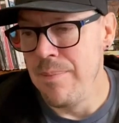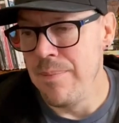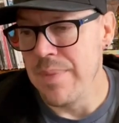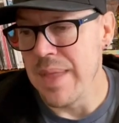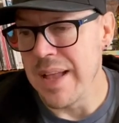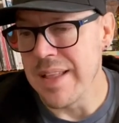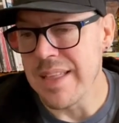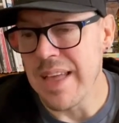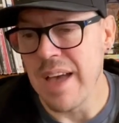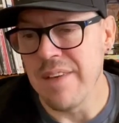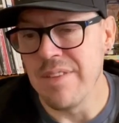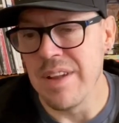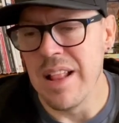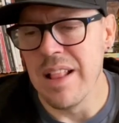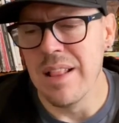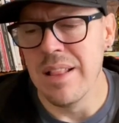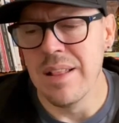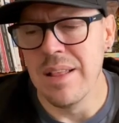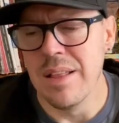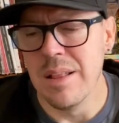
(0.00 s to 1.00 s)
and gave it a
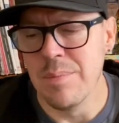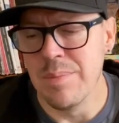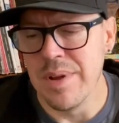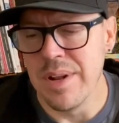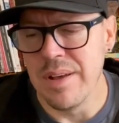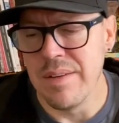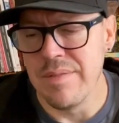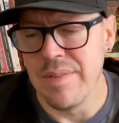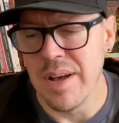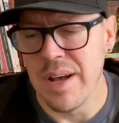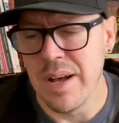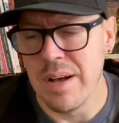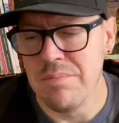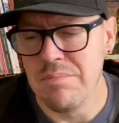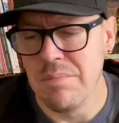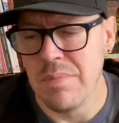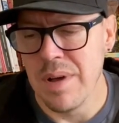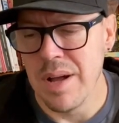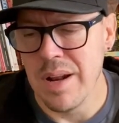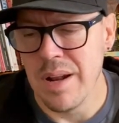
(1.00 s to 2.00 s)
little bit of a,
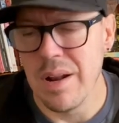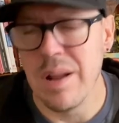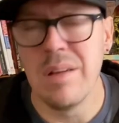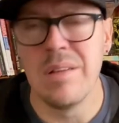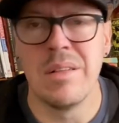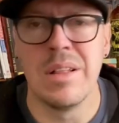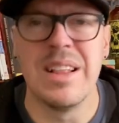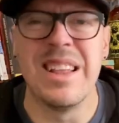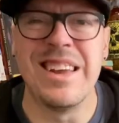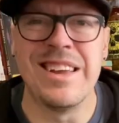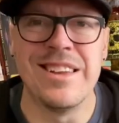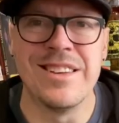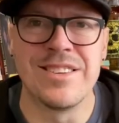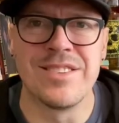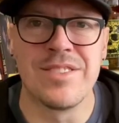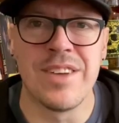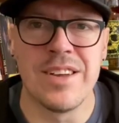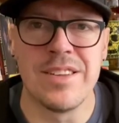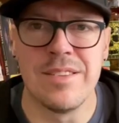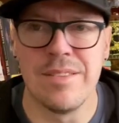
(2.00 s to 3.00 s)
I don't know,
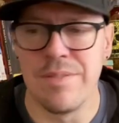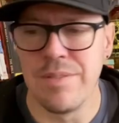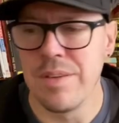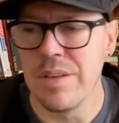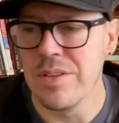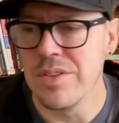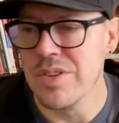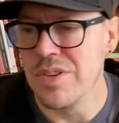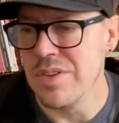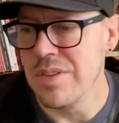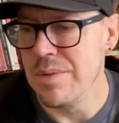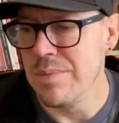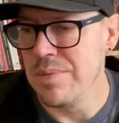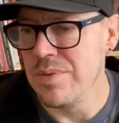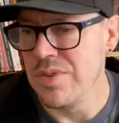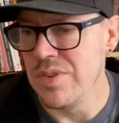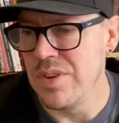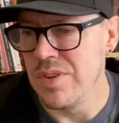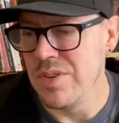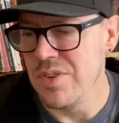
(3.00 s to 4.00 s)
illustrative feel to
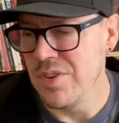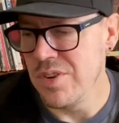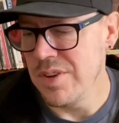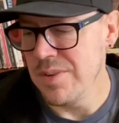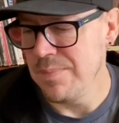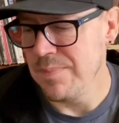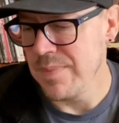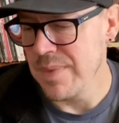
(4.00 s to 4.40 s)
it.